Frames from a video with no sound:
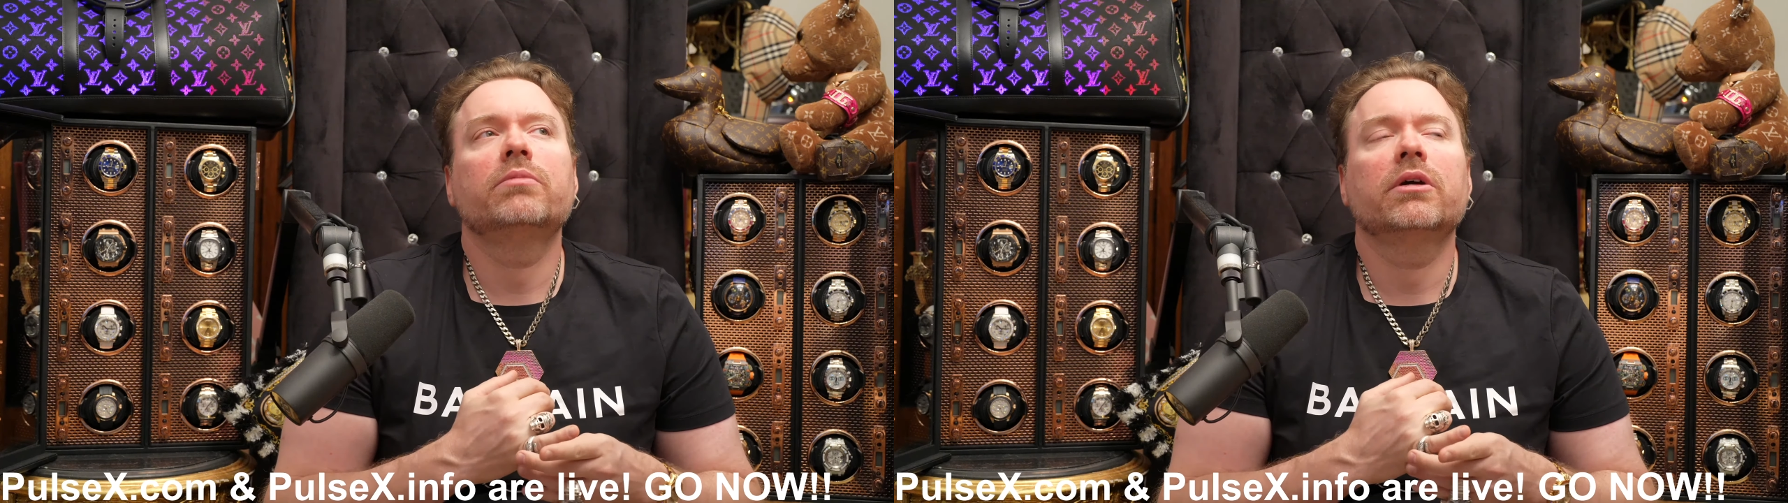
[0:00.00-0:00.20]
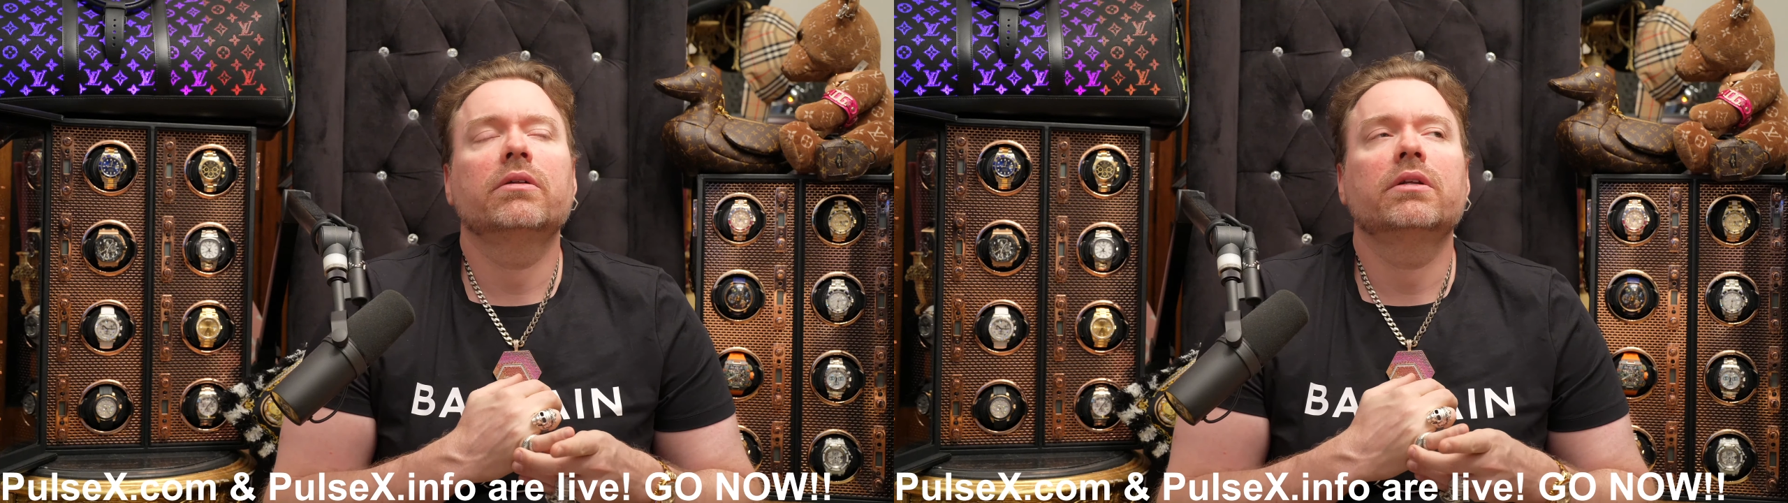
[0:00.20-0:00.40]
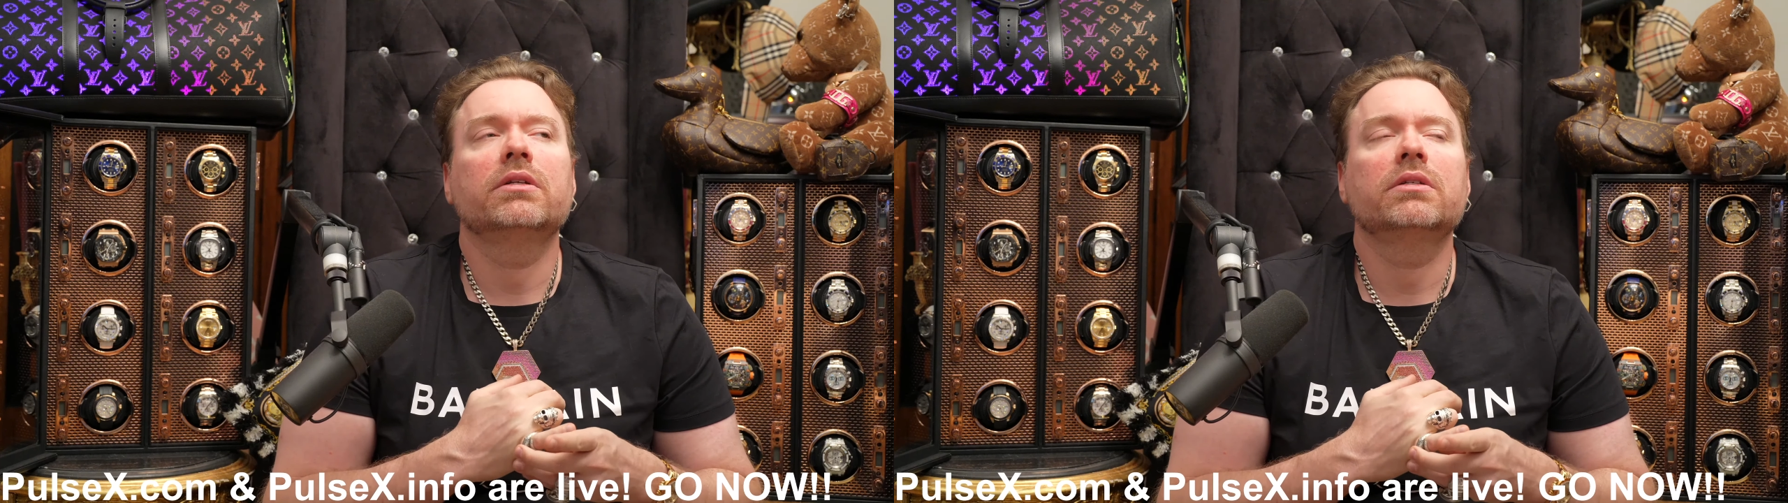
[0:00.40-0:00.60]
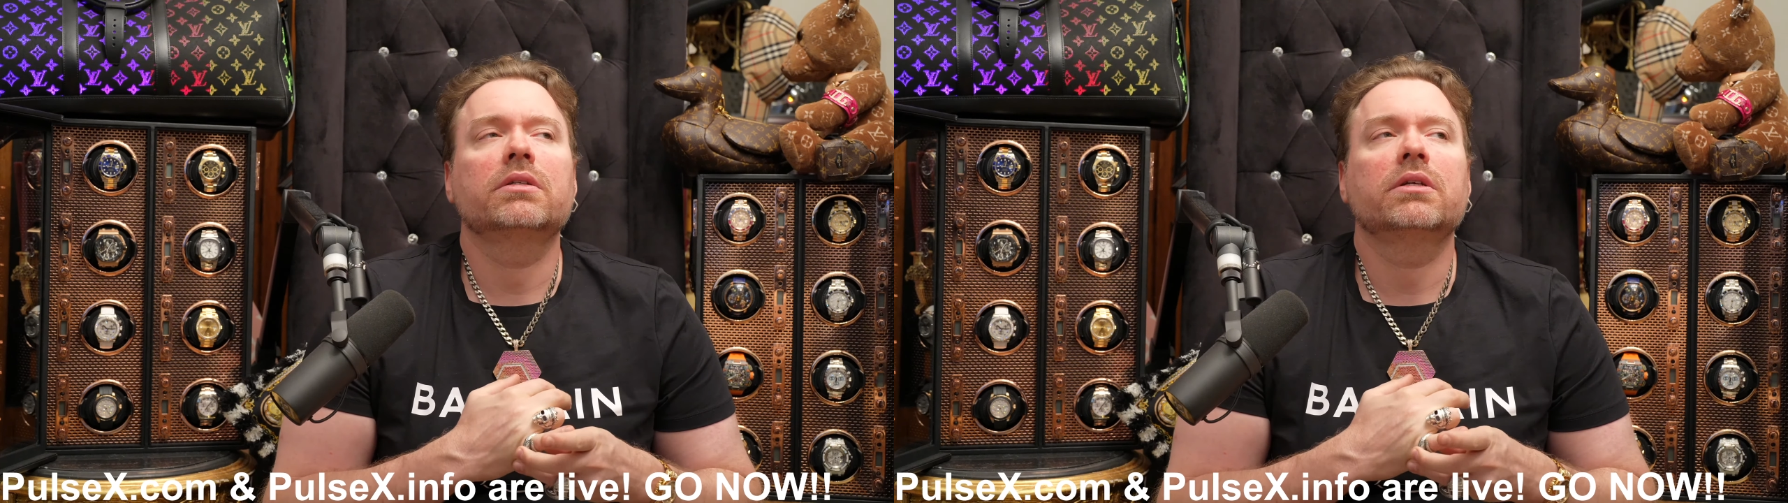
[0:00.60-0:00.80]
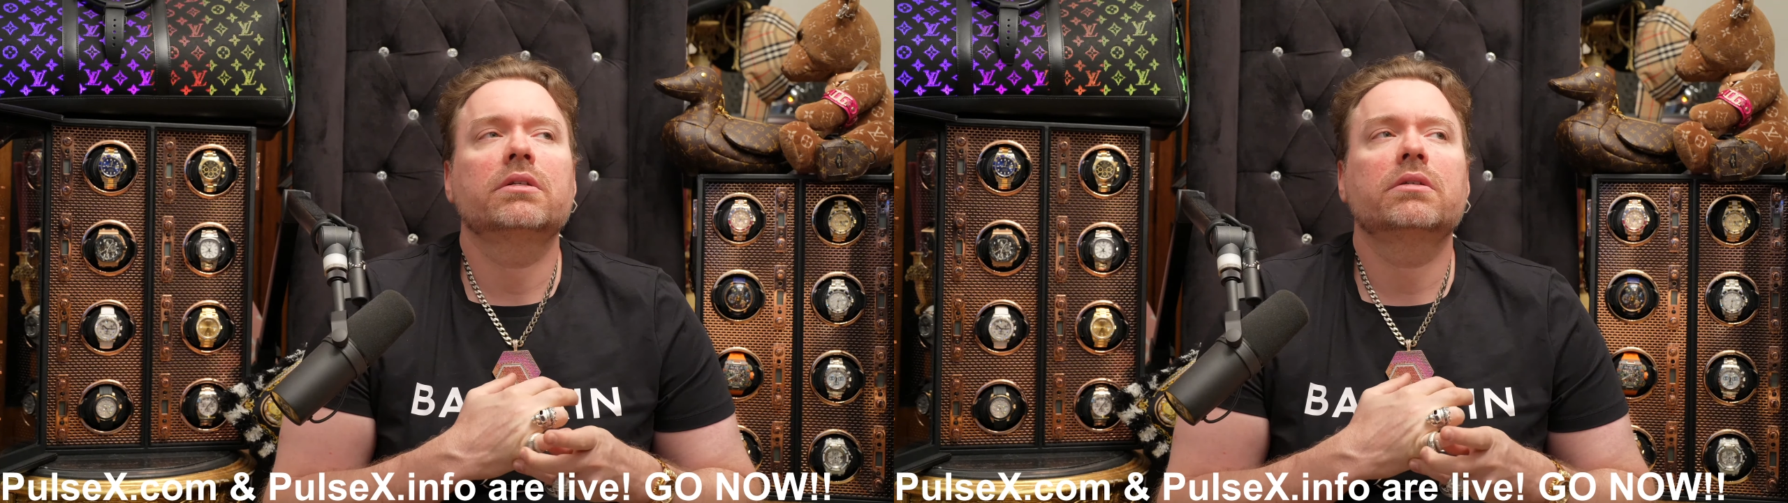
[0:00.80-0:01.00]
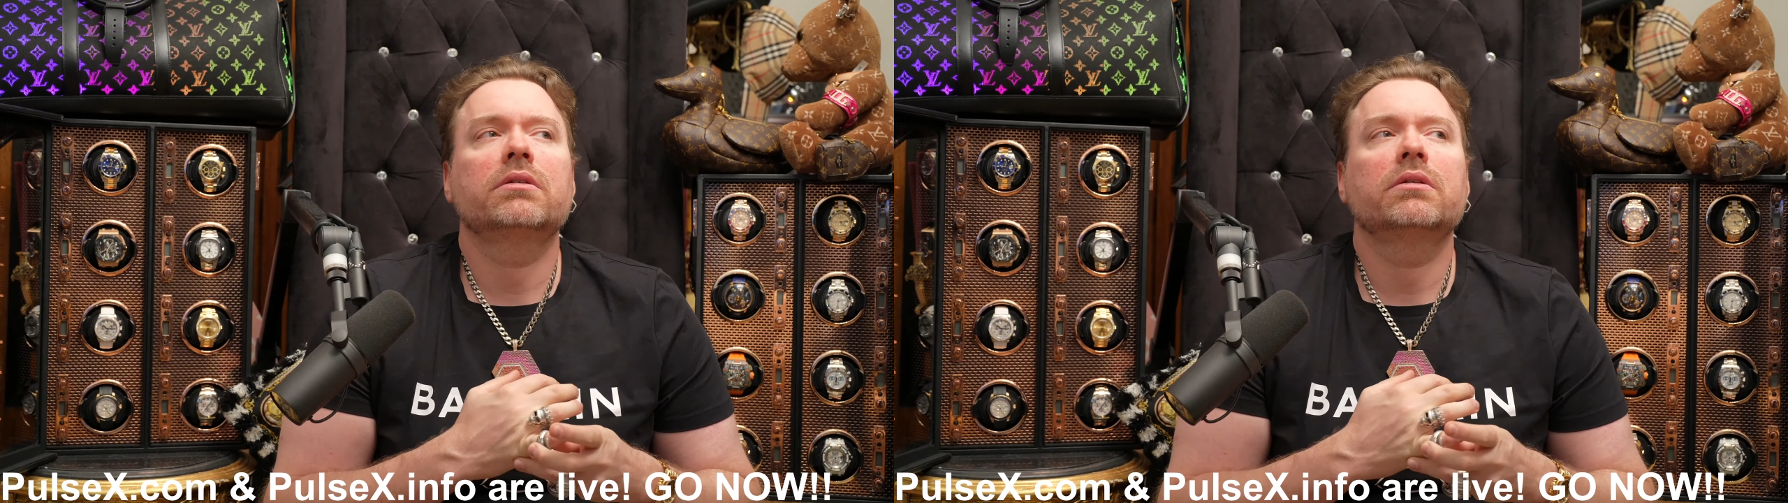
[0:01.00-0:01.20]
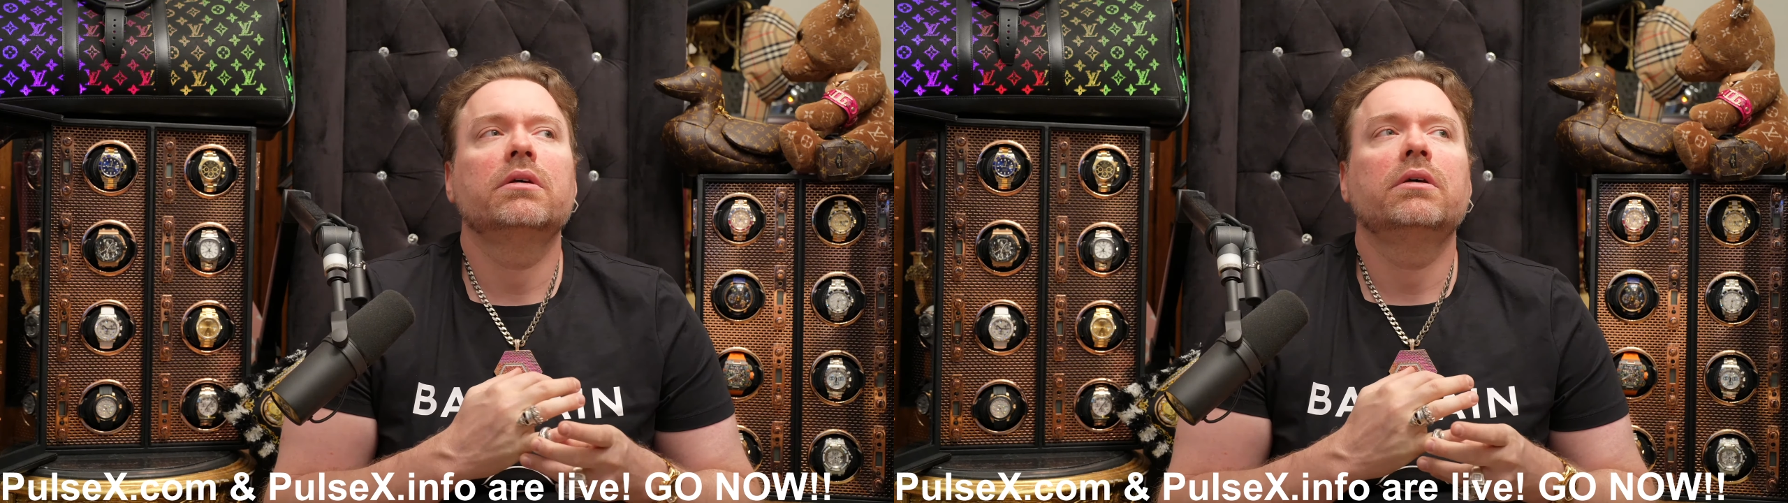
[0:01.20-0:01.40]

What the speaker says: pair that exists